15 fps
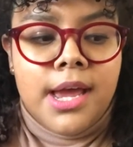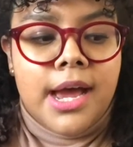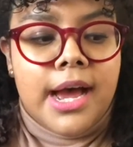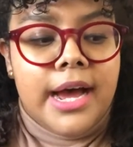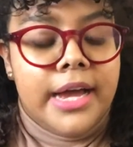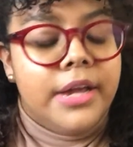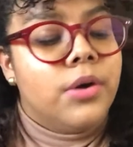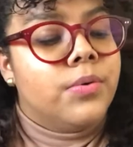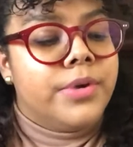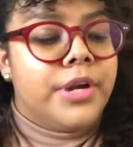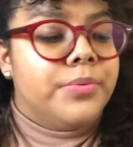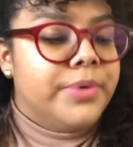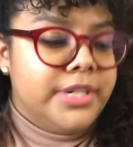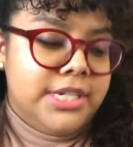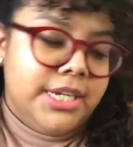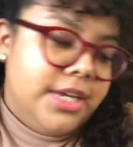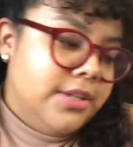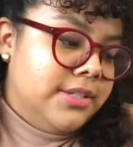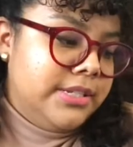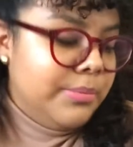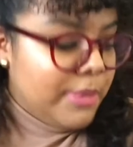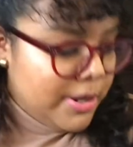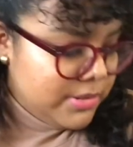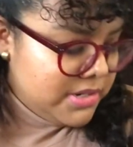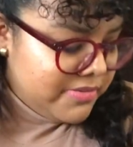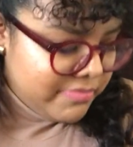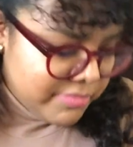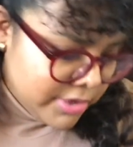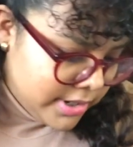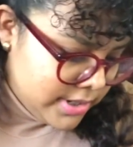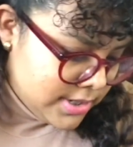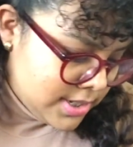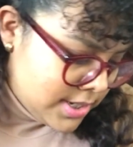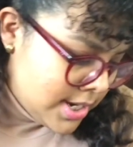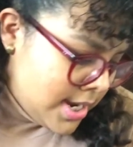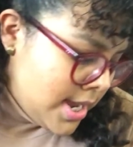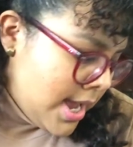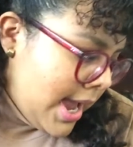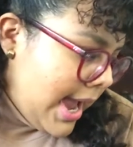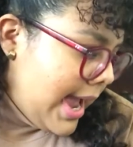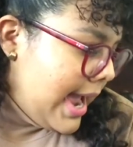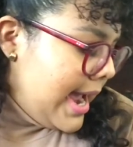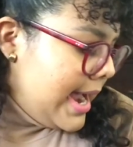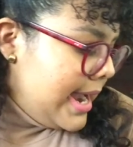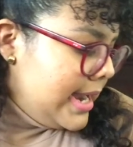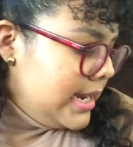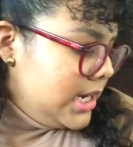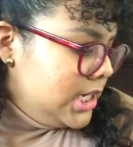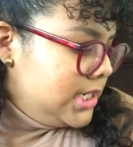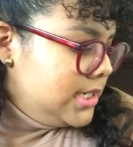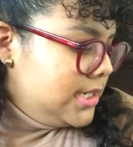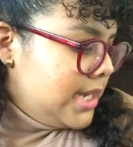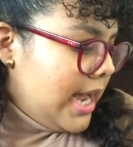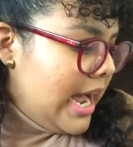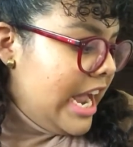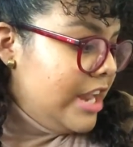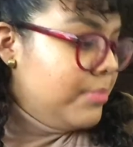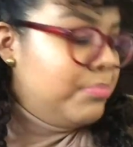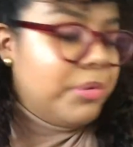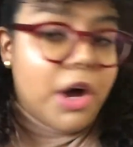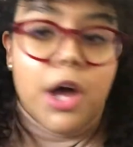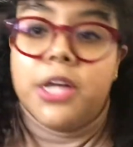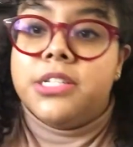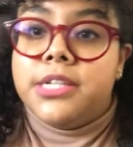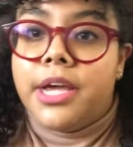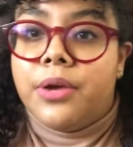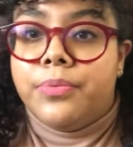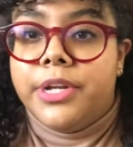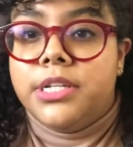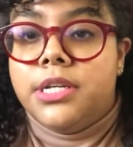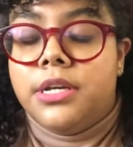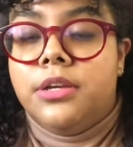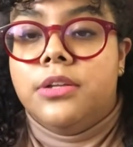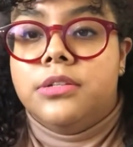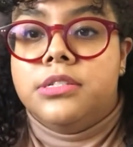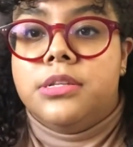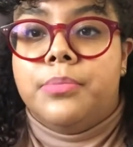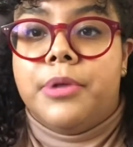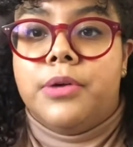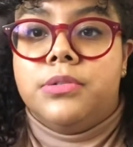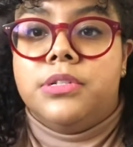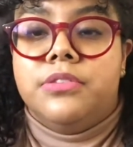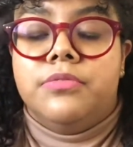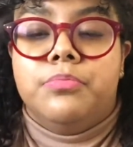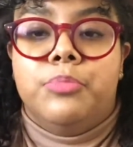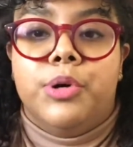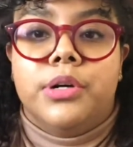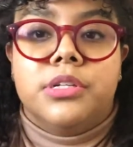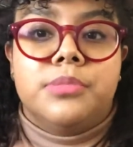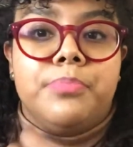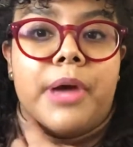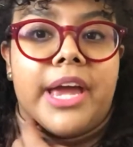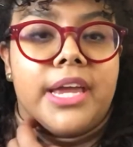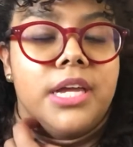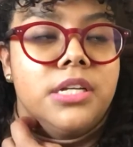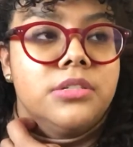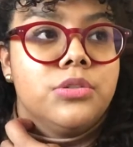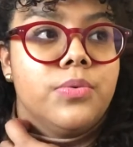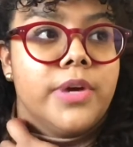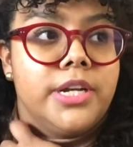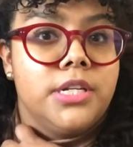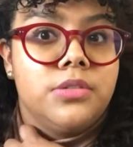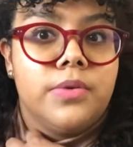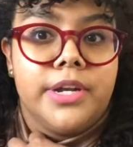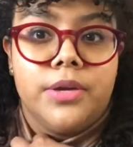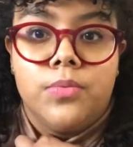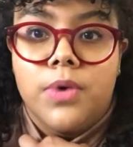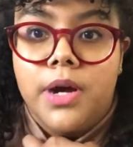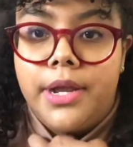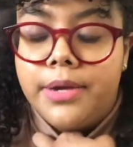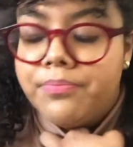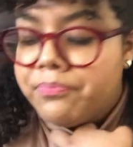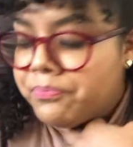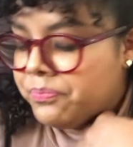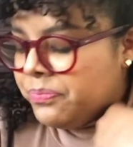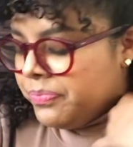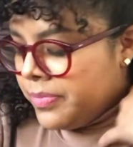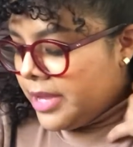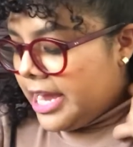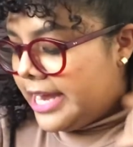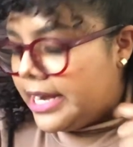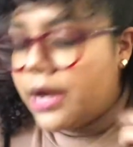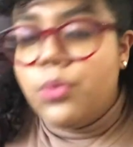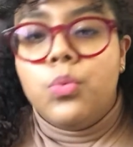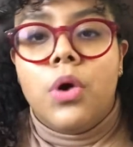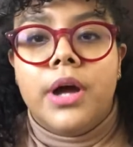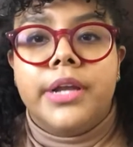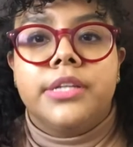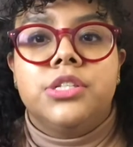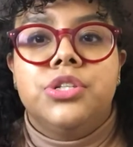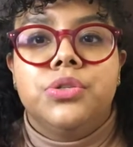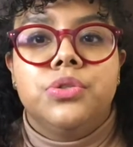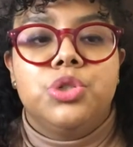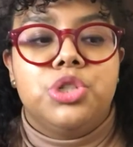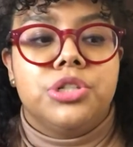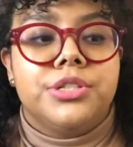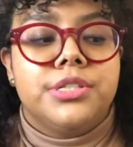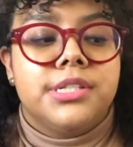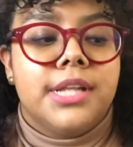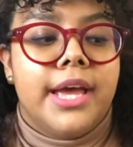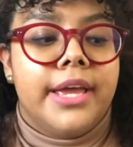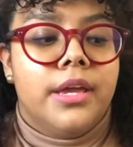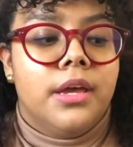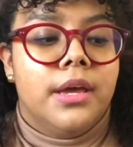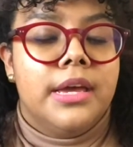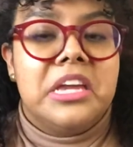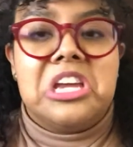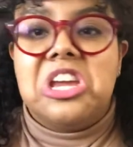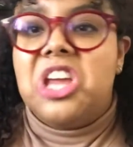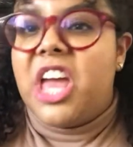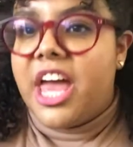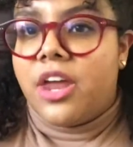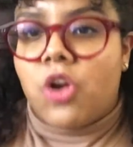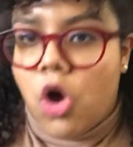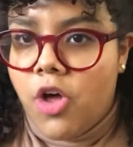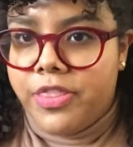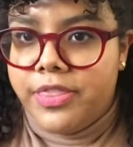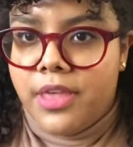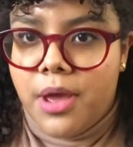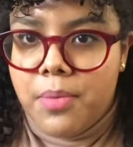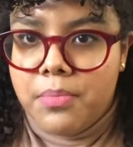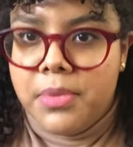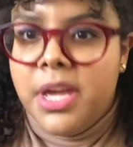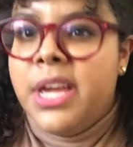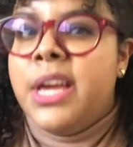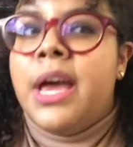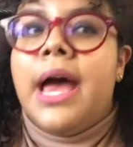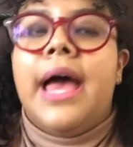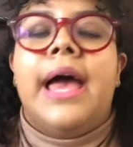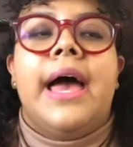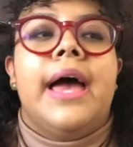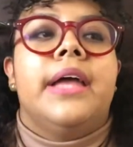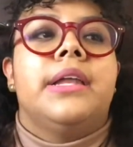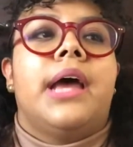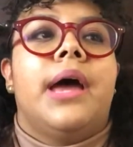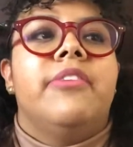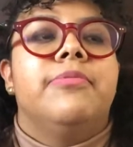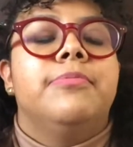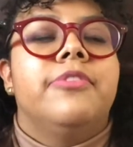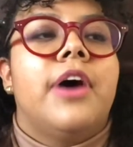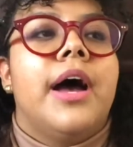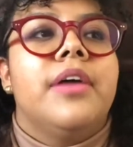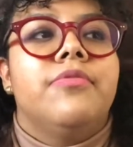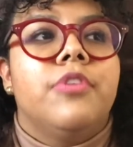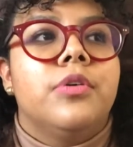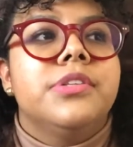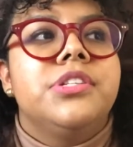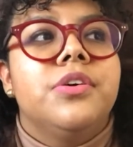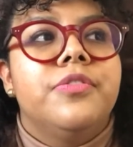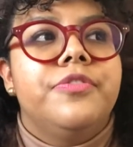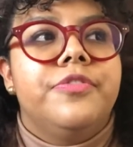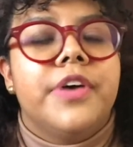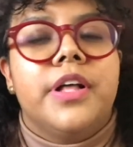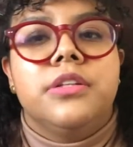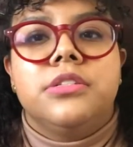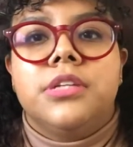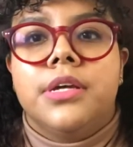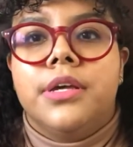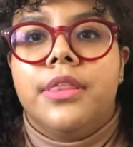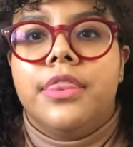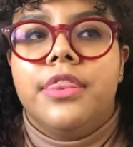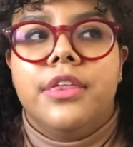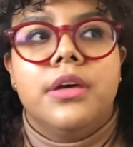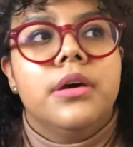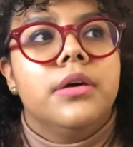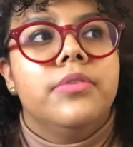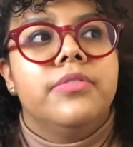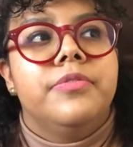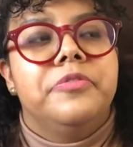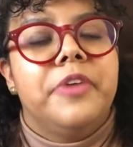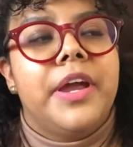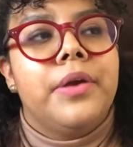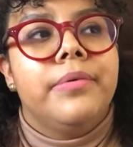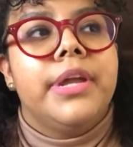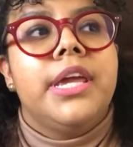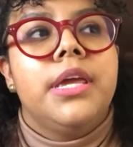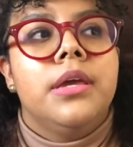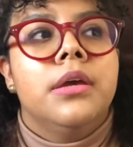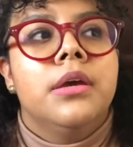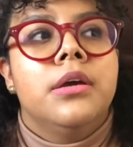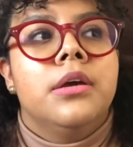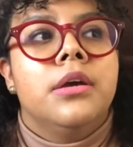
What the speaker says: I own a ridiculous amount of books. And I bought a ridiculous amount of books back in 2021, and I want to just, like, get on them. And I've also felt the very